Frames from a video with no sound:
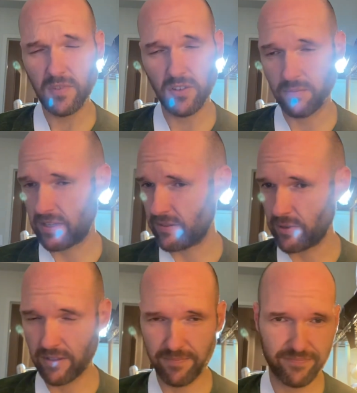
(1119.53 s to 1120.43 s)
So I'm like,
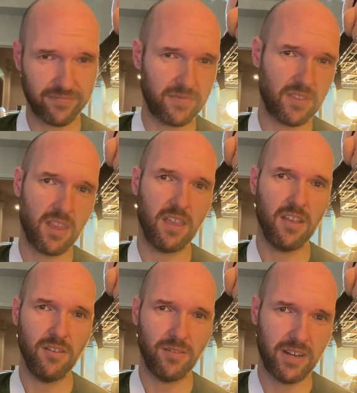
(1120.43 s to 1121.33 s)
well,
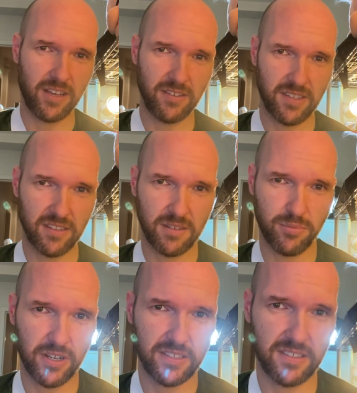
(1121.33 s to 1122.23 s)
right now this healing
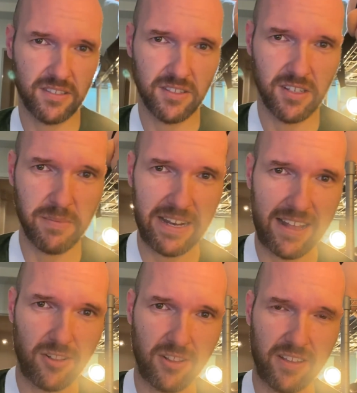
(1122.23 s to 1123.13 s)
process is all about
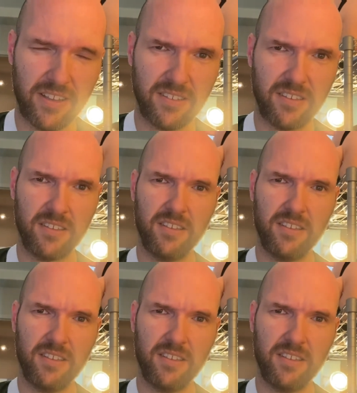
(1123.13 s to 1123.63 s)
alkalizing.